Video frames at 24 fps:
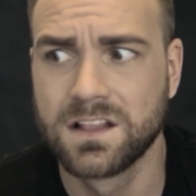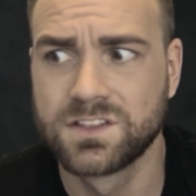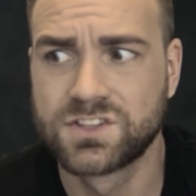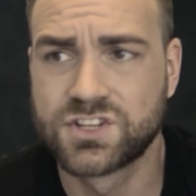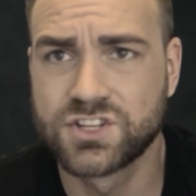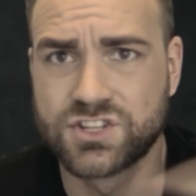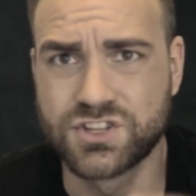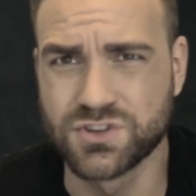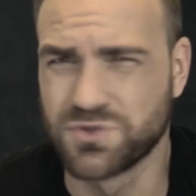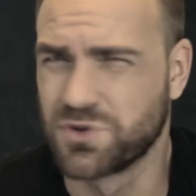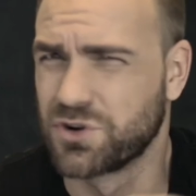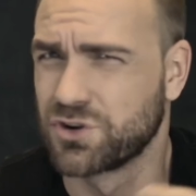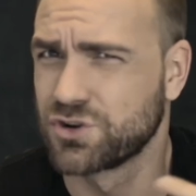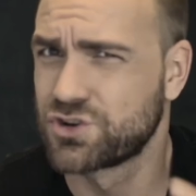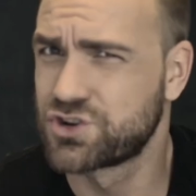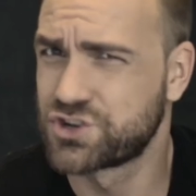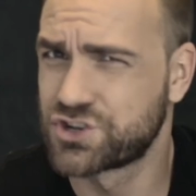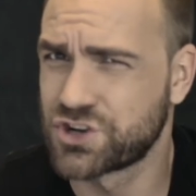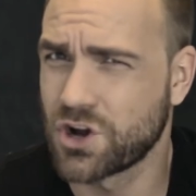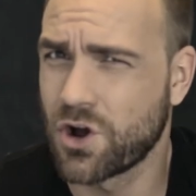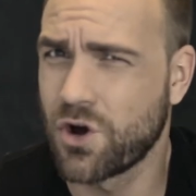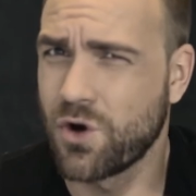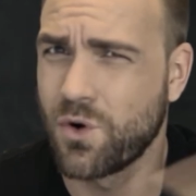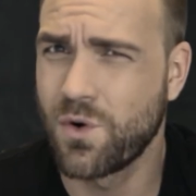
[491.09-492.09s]
to do her
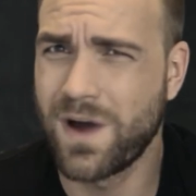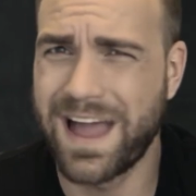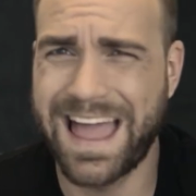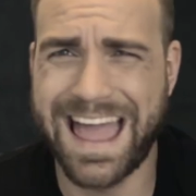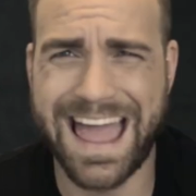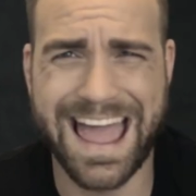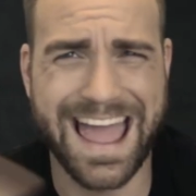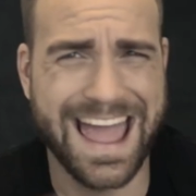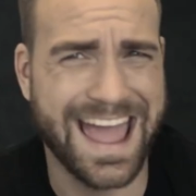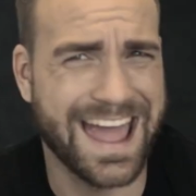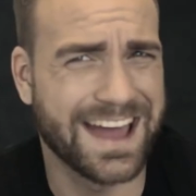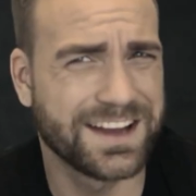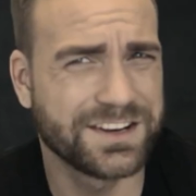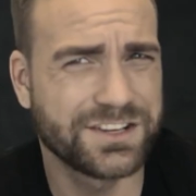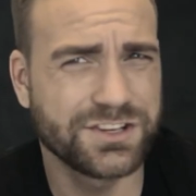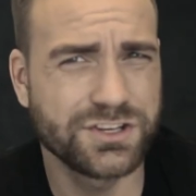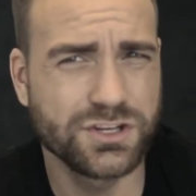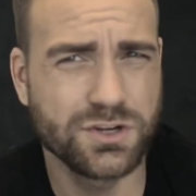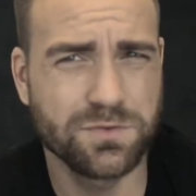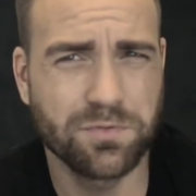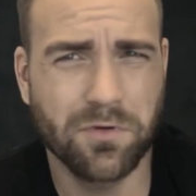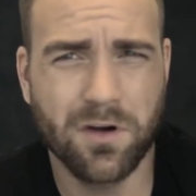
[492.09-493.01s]
show and to do